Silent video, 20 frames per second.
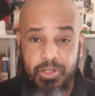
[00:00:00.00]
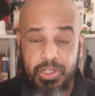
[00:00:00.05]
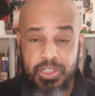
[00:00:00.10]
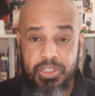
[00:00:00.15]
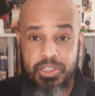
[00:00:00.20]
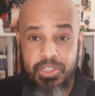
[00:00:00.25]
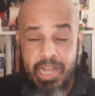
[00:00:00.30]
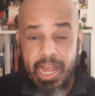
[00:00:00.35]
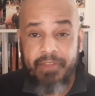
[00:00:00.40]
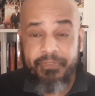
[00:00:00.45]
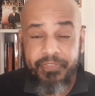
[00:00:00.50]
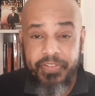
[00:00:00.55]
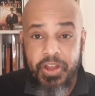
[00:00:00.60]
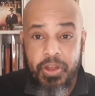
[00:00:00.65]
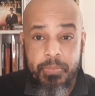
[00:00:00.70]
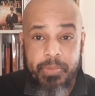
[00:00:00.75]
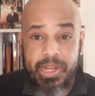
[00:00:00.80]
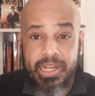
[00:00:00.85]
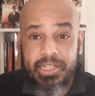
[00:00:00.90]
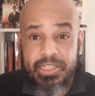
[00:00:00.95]
This is not
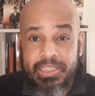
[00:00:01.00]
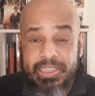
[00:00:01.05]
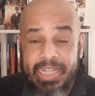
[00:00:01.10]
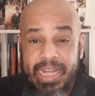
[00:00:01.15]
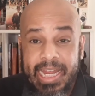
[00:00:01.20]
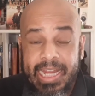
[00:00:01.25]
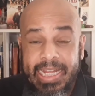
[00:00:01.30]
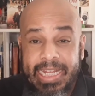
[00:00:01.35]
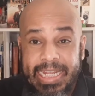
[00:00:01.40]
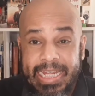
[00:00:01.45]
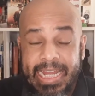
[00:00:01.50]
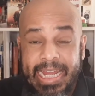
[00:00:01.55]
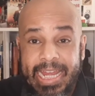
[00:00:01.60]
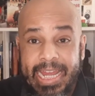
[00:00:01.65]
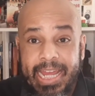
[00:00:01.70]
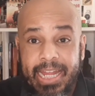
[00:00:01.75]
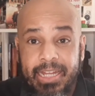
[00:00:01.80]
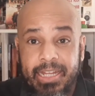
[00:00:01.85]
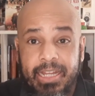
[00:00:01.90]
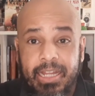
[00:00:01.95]
fair of me to say it
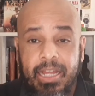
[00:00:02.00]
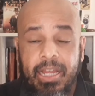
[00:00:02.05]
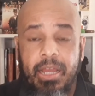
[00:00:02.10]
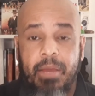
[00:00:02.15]
again,